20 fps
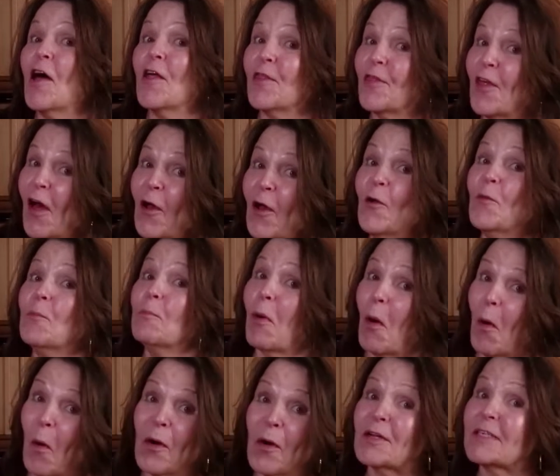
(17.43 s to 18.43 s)
Though
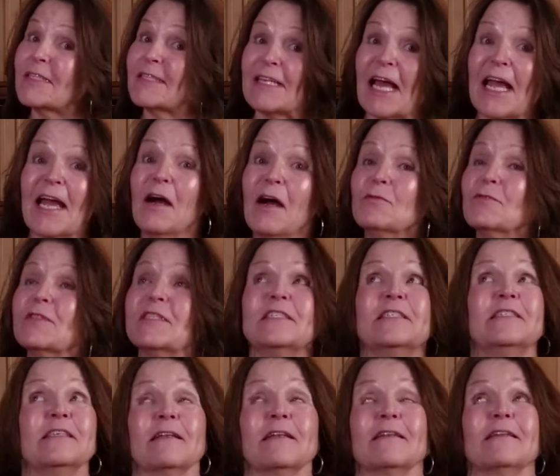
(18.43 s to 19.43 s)
pork sounds
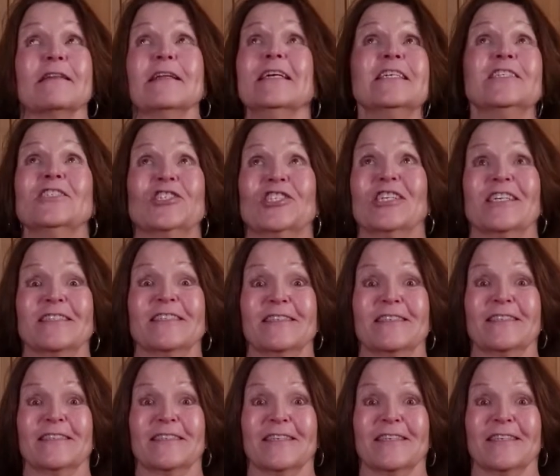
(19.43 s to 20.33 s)
delicious,